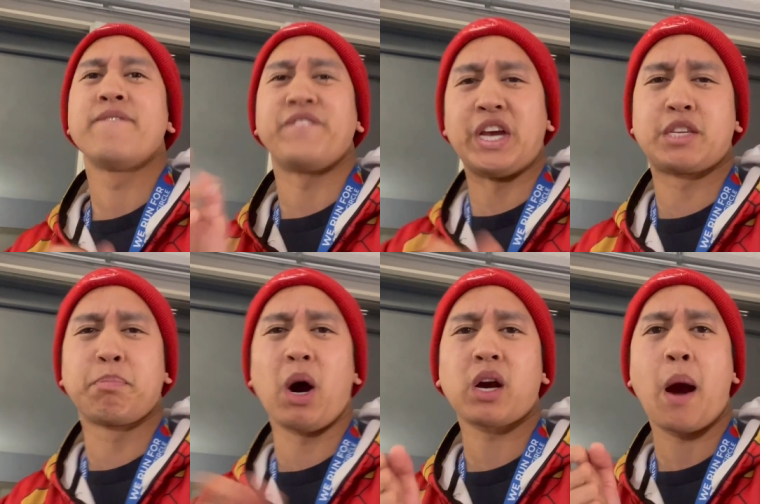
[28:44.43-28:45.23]

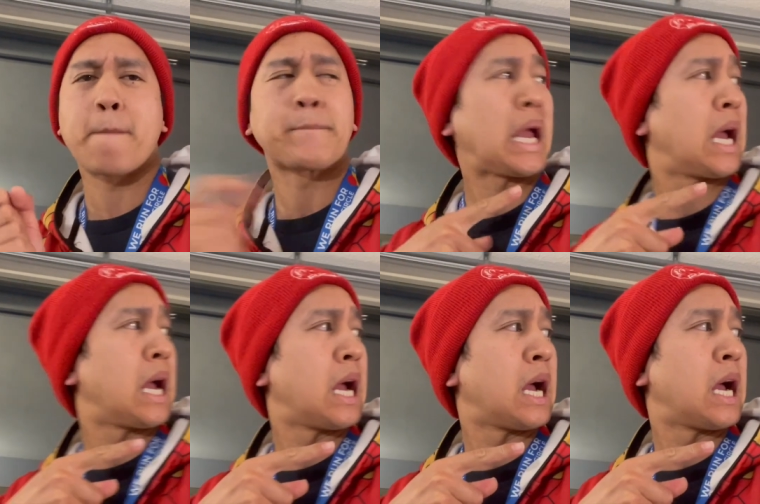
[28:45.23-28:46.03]
Facebook,
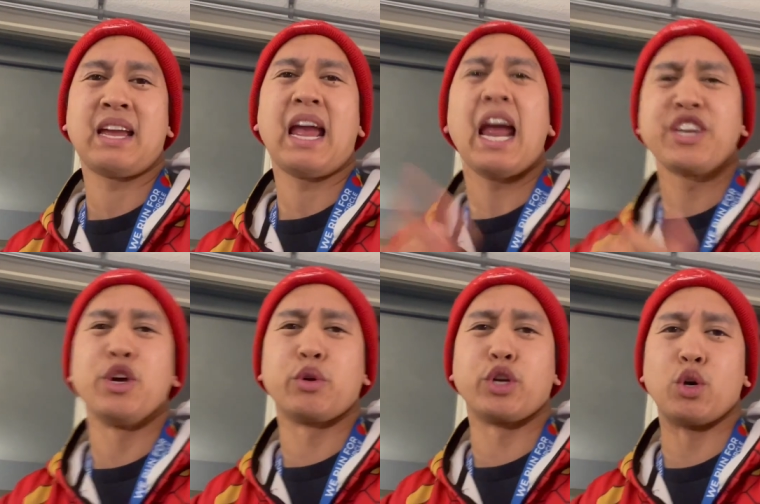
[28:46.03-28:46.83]
and
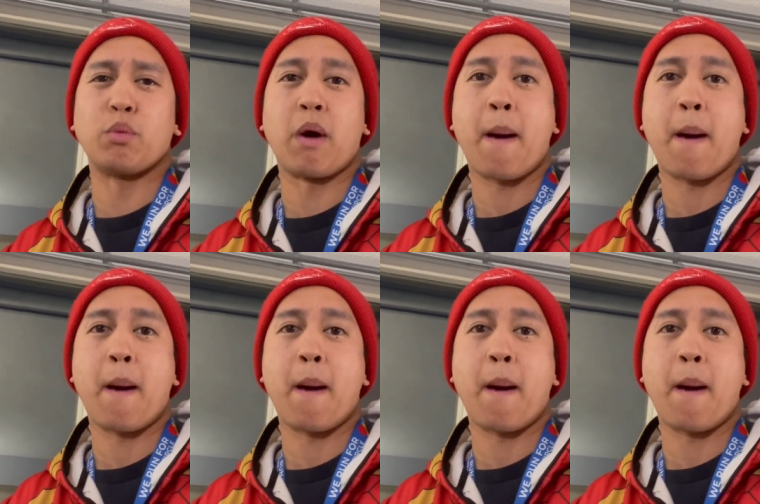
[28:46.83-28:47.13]
YouTube.